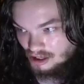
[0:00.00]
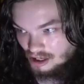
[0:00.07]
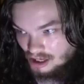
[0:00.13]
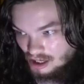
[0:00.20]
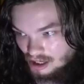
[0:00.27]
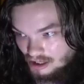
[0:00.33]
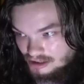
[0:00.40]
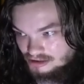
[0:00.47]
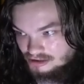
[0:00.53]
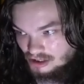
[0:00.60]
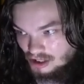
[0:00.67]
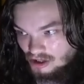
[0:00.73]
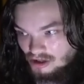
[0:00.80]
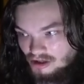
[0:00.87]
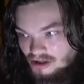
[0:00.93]
Hugged
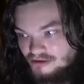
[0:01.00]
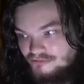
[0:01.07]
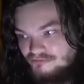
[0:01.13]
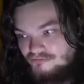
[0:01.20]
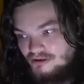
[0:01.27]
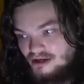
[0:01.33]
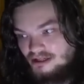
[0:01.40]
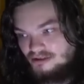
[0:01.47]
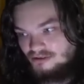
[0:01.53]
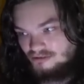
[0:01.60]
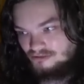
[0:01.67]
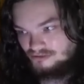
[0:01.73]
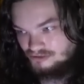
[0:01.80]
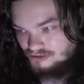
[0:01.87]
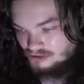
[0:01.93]
our
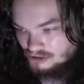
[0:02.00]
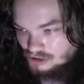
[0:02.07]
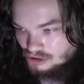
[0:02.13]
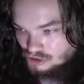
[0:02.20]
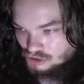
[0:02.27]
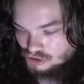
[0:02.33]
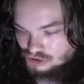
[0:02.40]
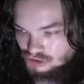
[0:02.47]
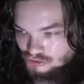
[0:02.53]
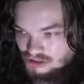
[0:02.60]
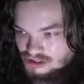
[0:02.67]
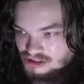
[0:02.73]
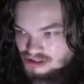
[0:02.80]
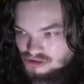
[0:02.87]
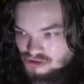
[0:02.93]
fighters. So
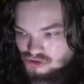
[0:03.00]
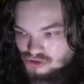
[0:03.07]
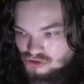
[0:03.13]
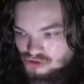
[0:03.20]
this is